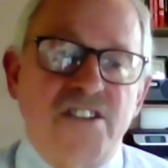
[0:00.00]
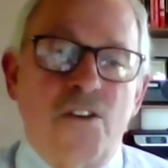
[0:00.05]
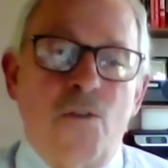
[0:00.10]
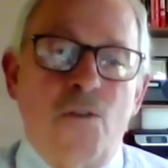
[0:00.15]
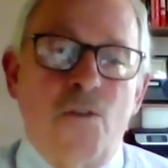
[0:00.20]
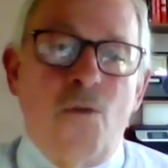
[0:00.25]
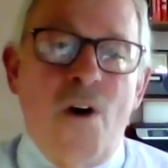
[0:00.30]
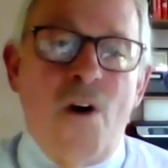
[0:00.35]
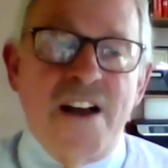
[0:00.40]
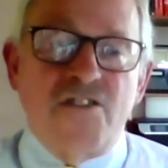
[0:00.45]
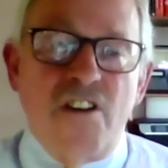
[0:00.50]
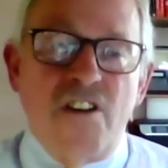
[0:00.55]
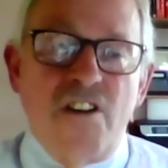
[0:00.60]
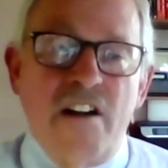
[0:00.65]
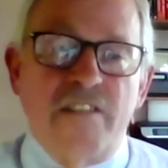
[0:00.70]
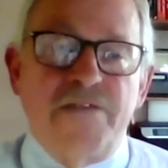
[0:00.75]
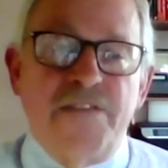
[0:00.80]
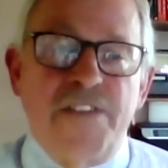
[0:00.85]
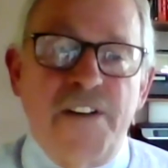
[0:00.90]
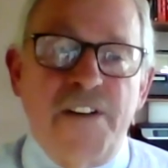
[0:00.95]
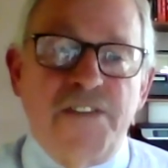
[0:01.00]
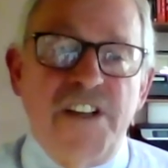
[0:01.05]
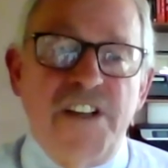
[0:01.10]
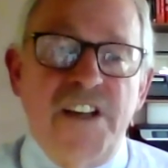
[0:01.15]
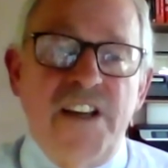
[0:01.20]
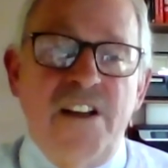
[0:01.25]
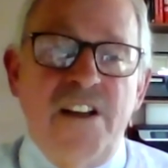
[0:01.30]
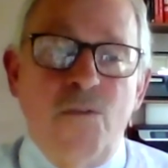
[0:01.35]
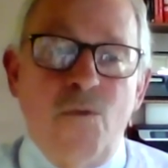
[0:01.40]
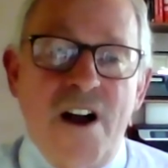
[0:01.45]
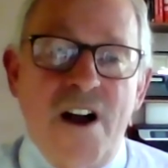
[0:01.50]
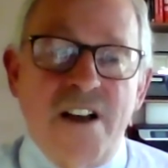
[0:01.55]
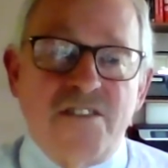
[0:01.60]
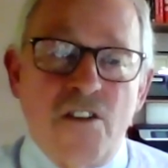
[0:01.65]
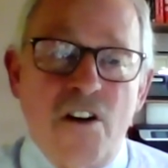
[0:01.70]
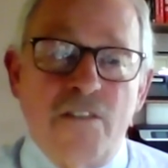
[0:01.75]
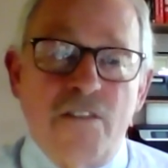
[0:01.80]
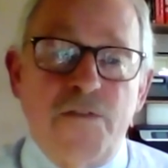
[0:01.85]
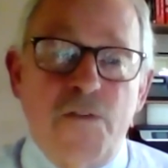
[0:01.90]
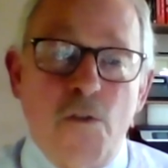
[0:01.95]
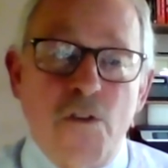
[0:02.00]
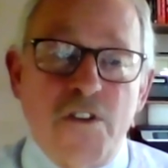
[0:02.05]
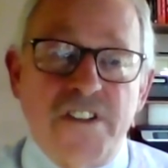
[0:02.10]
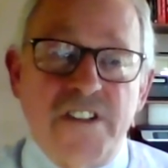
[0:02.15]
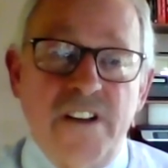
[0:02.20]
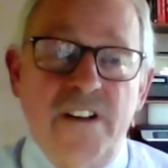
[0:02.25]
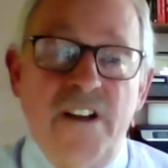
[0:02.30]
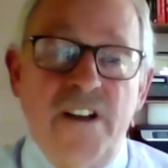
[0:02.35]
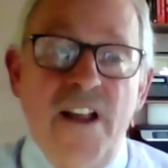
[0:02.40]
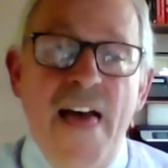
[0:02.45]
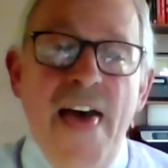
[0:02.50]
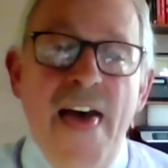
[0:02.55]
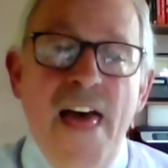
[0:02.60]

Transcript: the Hwasong 15, Hwasong 14